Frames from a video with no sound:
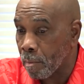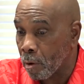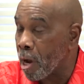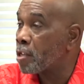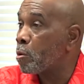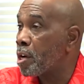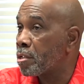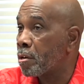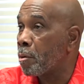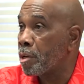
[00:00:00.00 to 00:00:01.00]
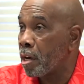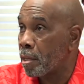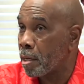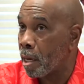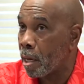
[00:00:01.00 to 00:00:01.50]
graduation on the
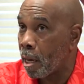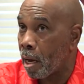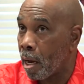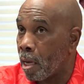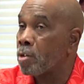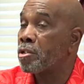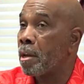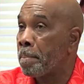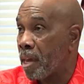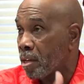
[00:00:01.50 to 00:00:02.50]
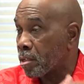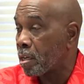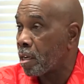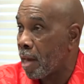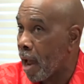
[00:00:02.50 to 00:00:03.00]
other day, LG
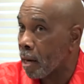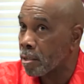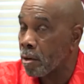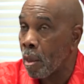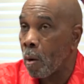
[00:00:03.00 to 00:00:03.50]
Pinkston in Dallas,